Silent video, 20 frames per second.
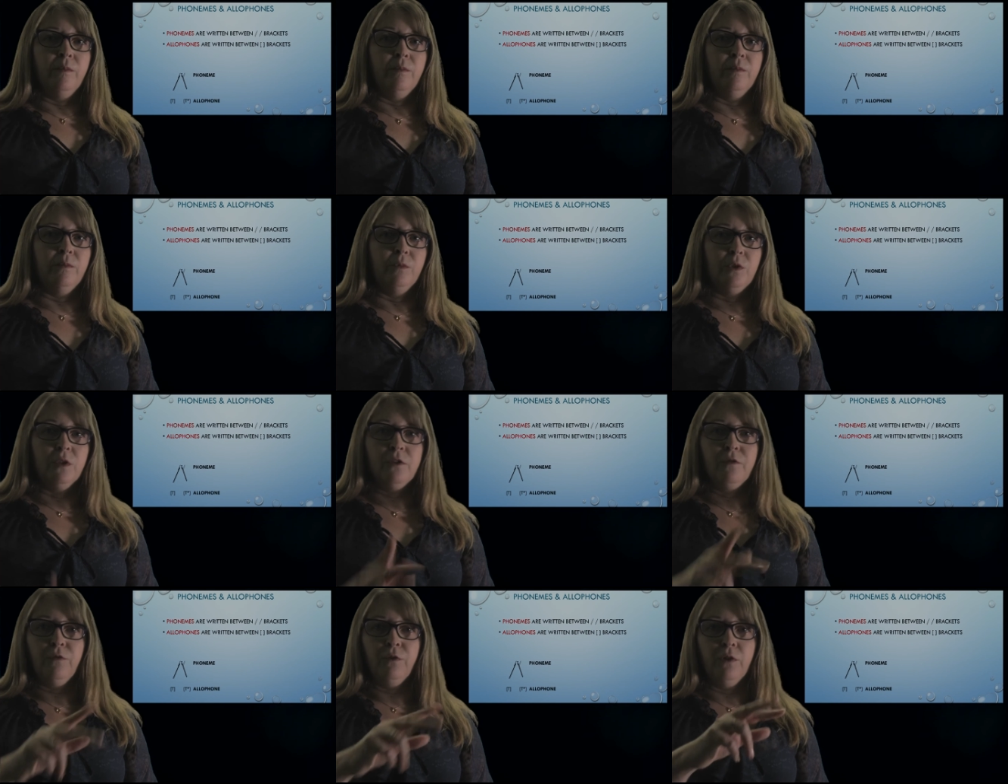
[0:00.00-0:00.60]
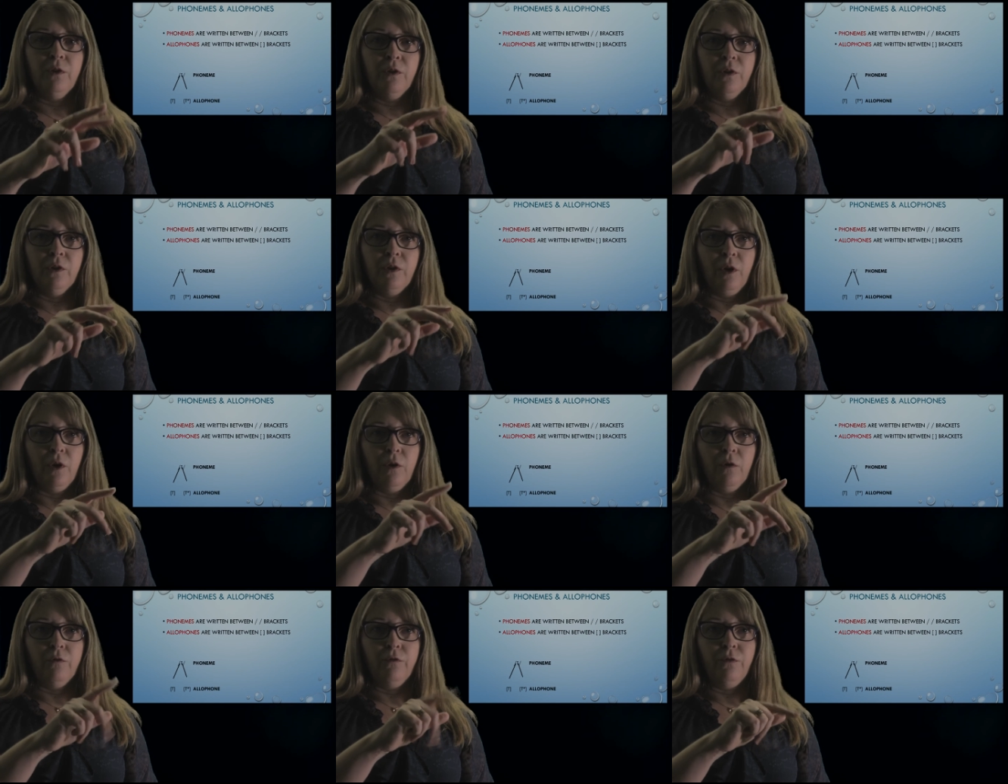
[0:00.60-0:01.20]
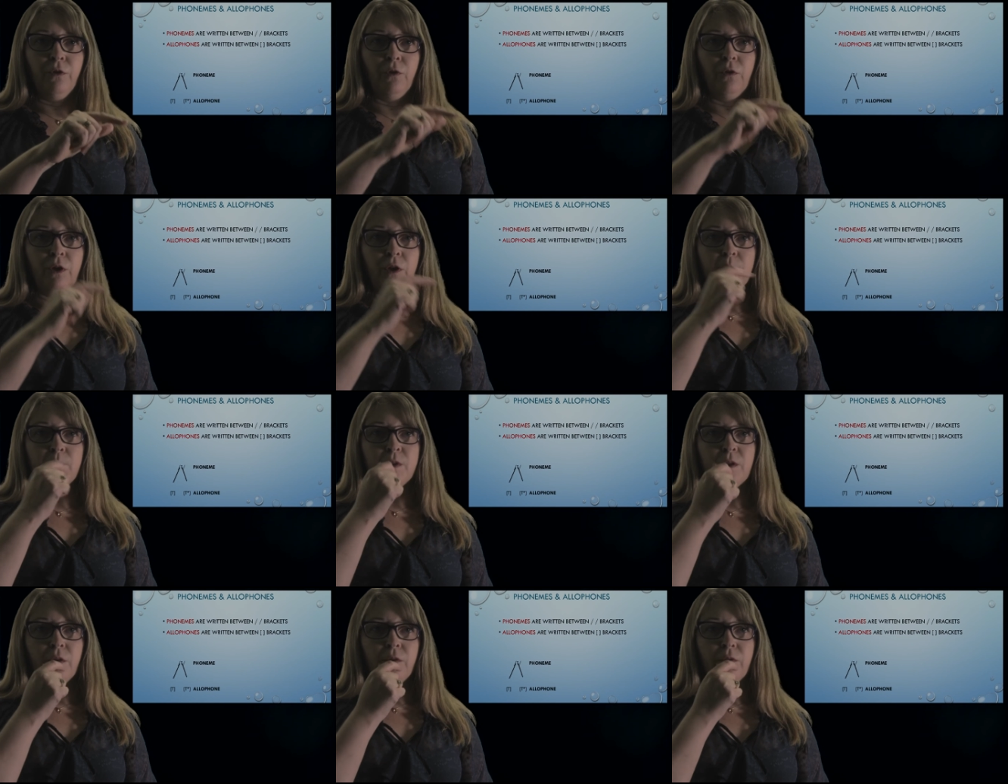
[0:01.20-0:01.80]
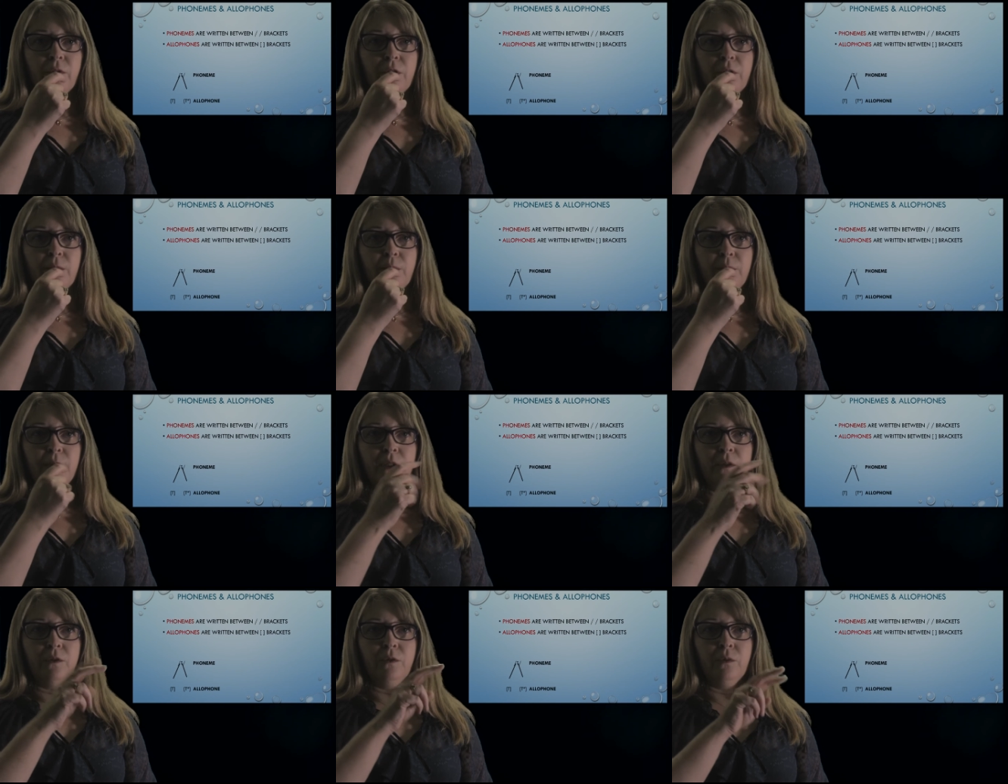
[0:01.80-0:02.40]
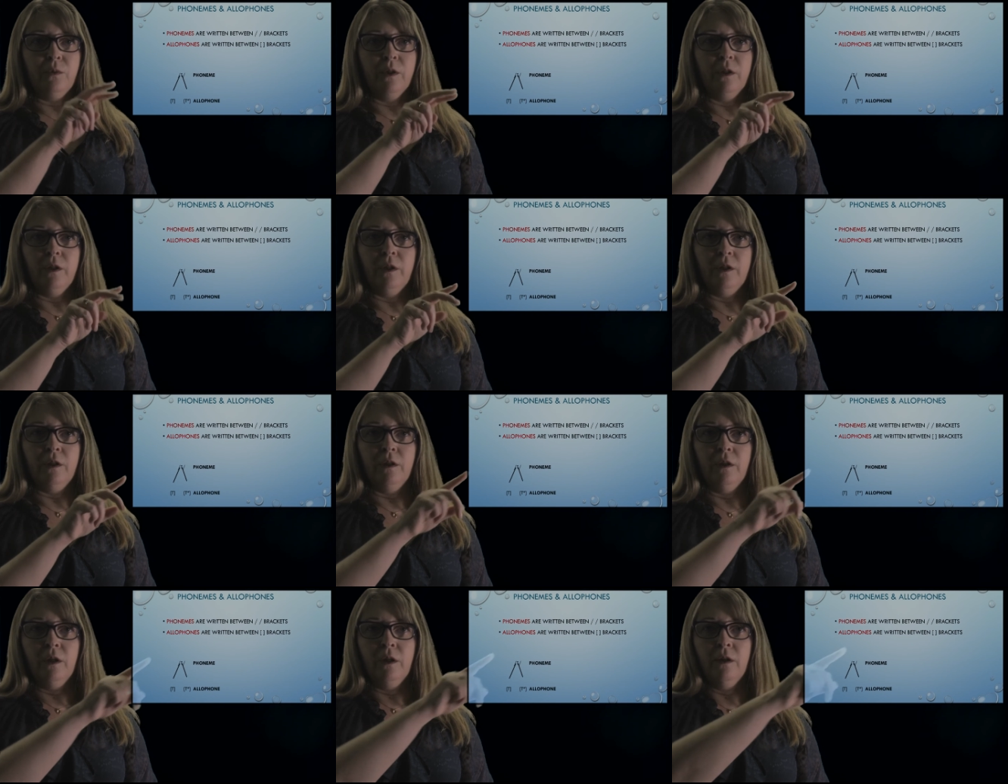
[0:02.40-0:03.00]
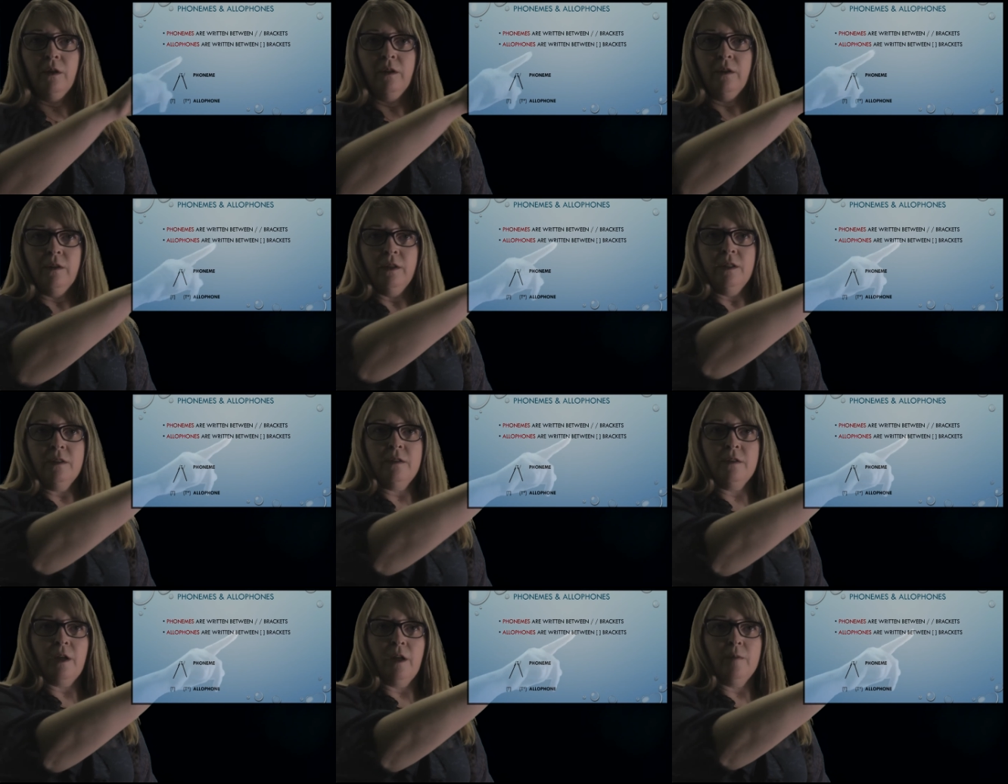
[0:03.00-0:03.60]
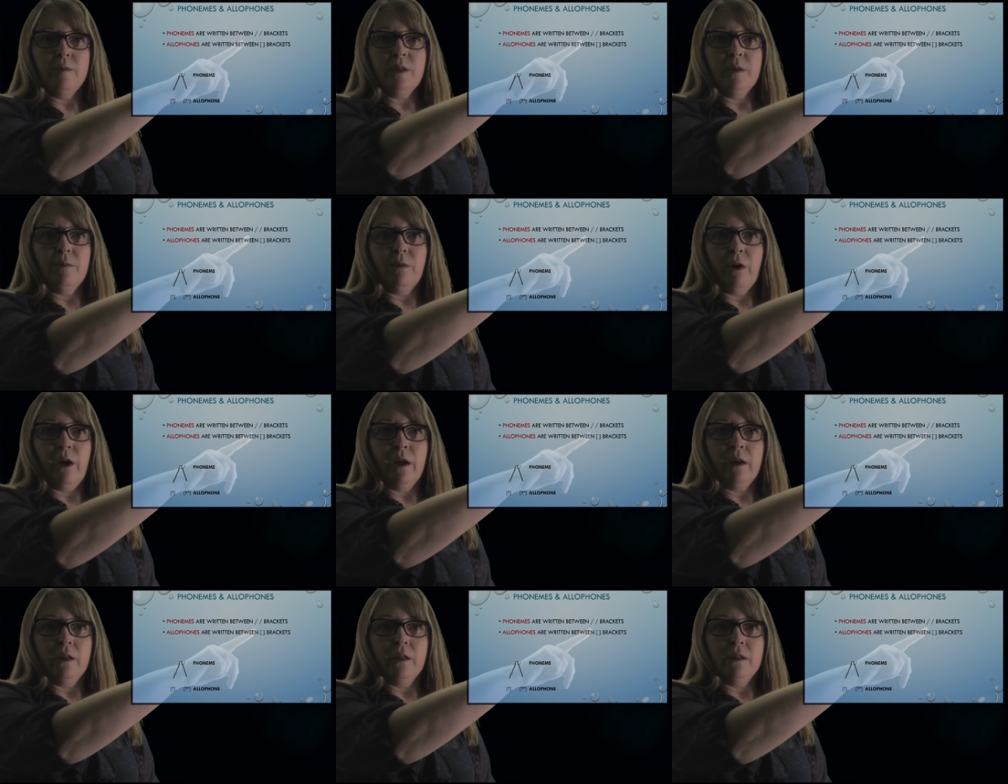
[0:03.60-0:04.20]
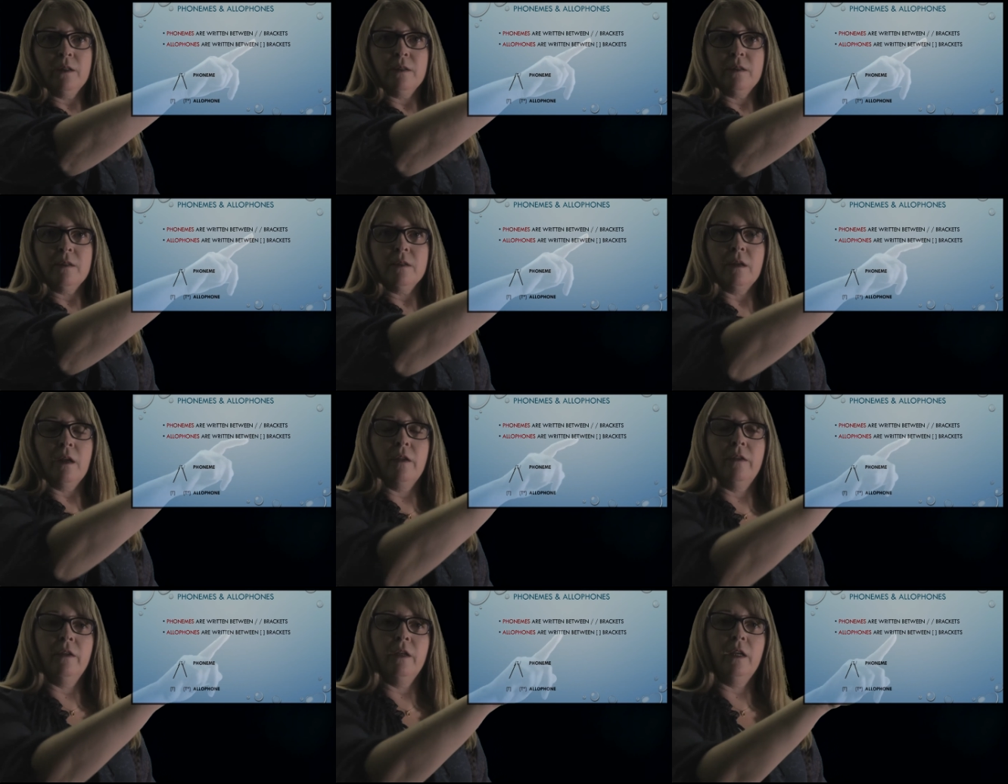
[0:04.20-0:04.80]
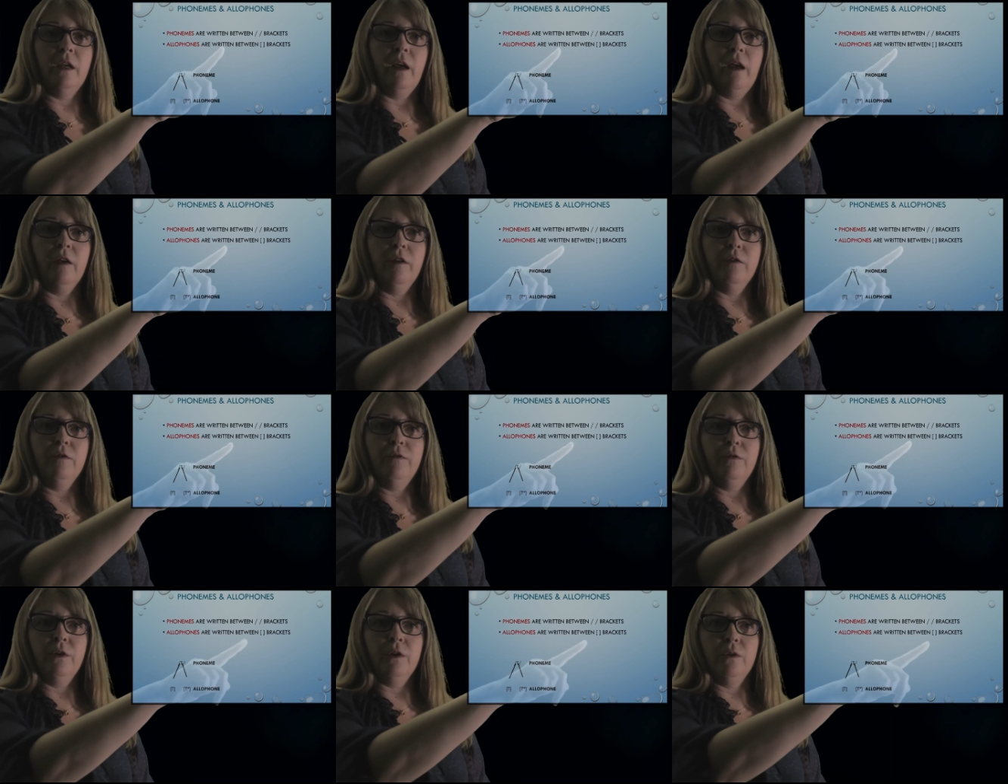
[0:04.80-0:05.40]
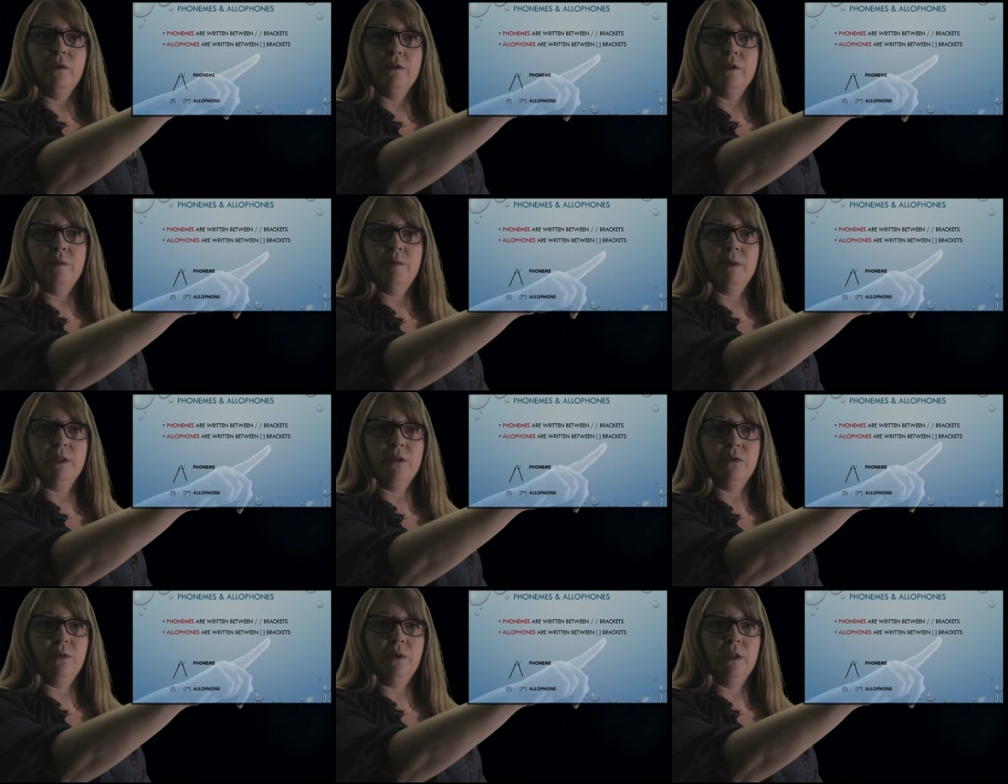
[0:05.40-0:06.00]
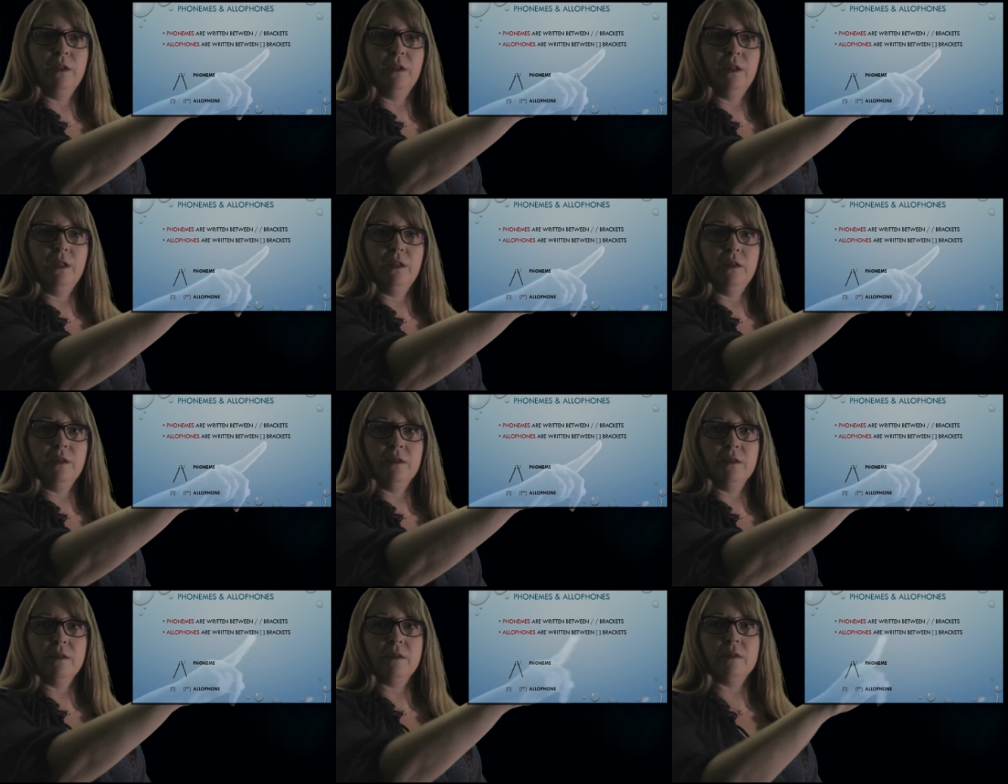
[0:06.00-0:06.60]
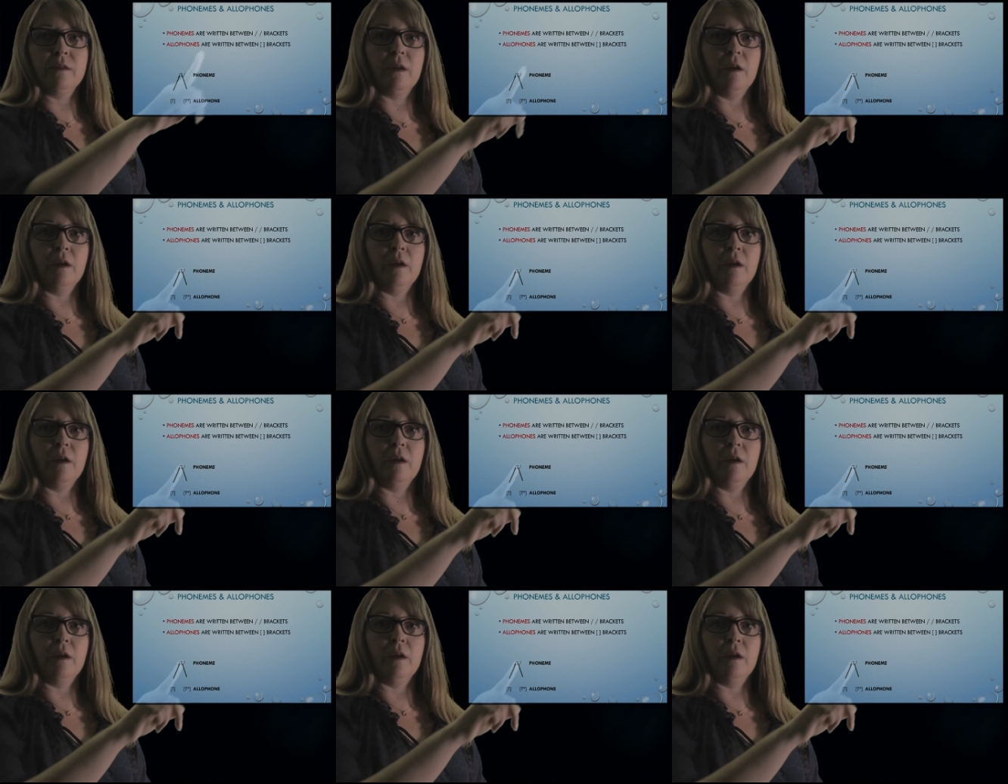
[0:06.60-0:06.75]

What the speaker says: Just for you to know, phonemes are written between these types of brackets and then allophones between these.